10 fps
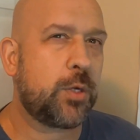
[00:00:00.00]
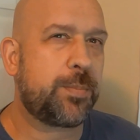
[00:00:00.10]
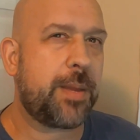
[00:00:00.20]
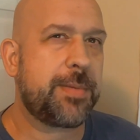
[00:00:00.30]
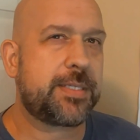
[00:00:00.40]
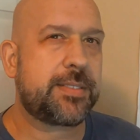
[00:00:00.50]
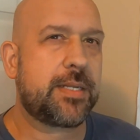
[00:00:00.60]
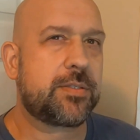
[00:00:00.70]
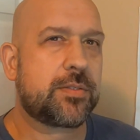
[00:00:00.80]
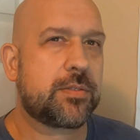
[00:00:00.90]
Hope that makes
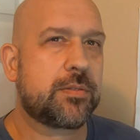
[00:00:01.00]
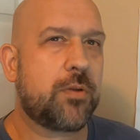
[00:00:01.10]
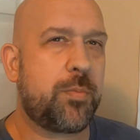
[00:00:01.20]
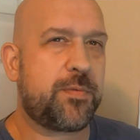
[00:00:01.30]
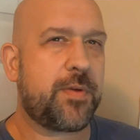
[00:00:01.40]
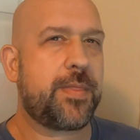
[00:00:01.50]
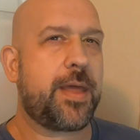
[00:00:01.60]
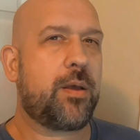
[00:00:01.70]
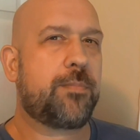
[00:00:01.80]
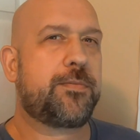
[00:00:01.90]
sense. Hope you find
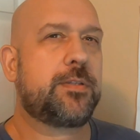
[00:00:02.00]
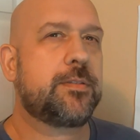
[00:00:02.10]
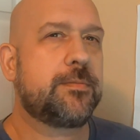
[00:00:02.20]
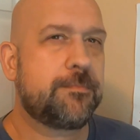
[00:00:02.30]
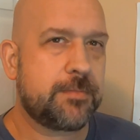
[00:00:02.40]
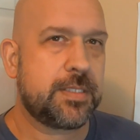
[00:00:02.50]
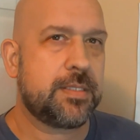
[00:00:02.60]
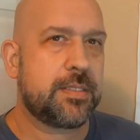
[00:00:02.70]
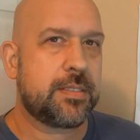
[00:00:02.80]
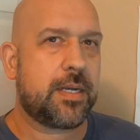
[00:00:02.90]
that helpful.
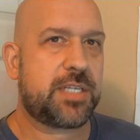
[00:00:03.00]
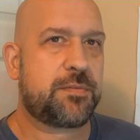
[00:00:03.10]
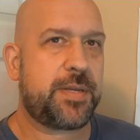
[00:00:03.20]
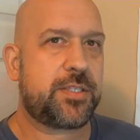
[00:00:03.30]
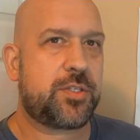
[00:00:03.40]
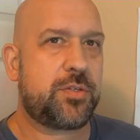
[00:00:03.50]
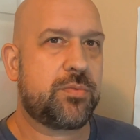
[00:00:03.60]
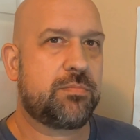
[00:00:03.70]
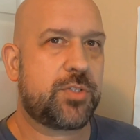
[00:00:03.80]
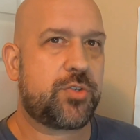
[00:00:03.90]
That's phase
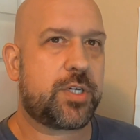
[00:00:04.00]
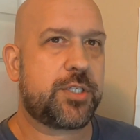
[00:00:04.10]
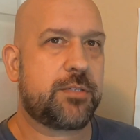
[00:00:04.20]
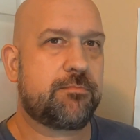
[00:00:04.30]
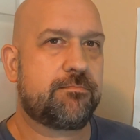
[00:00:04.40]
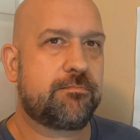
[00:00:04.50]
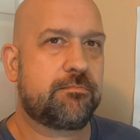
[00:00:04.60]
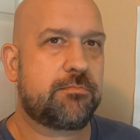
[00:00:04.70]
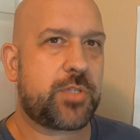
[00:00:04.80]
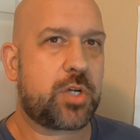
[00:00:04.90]
2, structure.
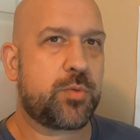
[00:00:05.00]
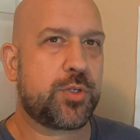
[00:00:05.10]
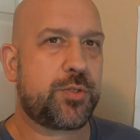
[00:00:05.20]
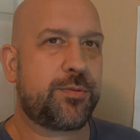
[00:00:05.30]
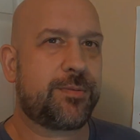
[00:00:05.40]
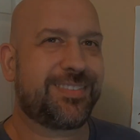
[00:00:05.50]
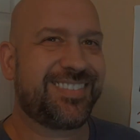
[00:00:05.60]
Talk more soon.